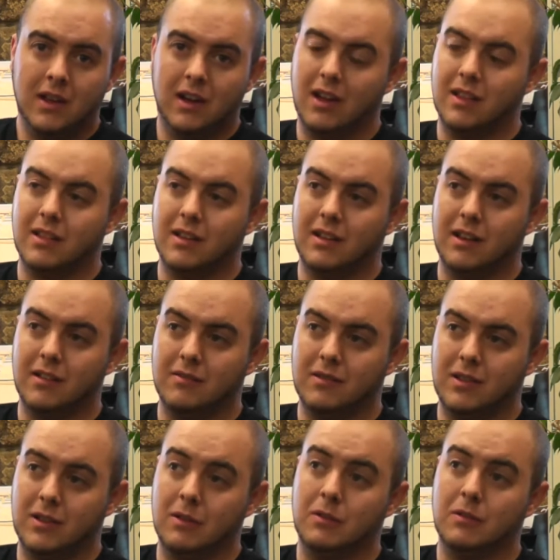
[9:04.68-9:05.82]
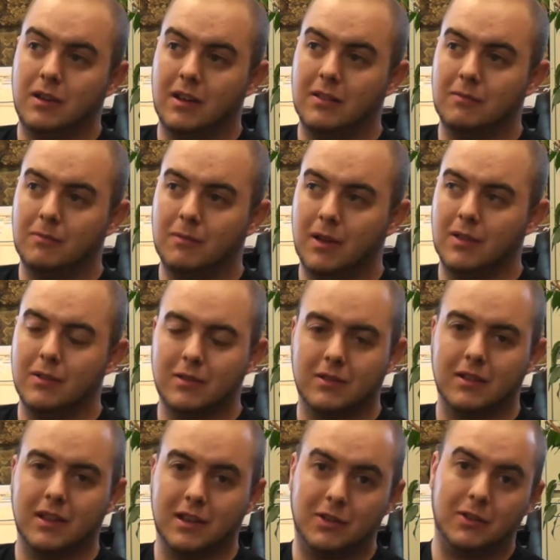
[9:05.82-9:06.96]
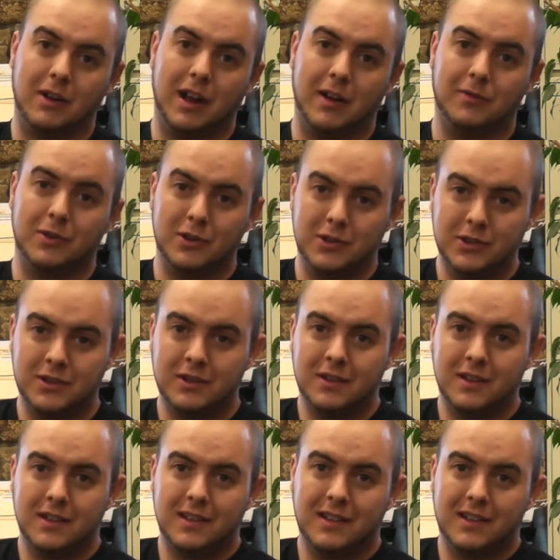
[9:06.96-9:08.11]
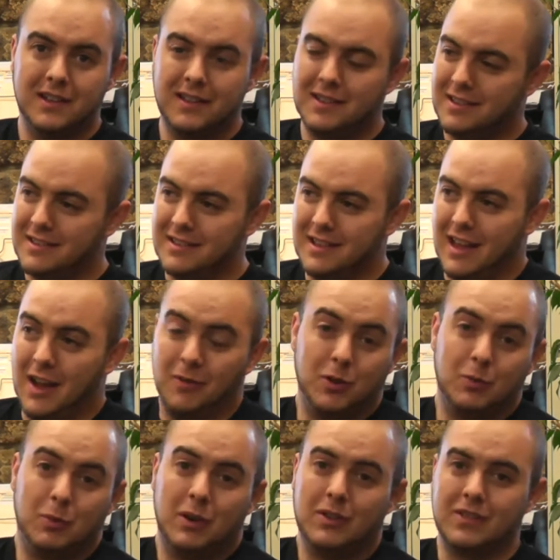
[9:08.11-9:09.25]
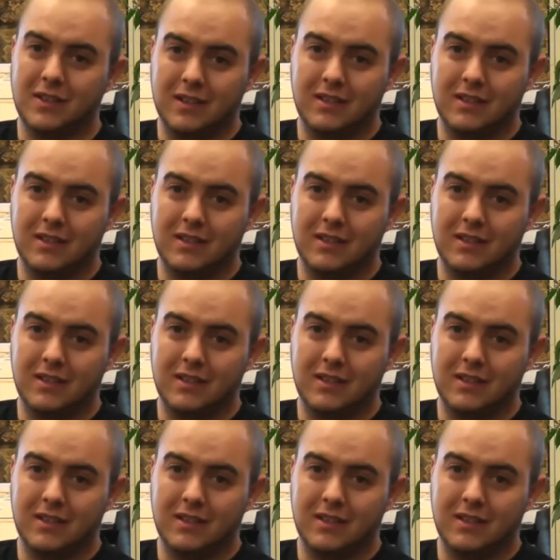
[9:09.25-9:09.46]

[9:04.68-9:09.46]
I thought I looked like your average person.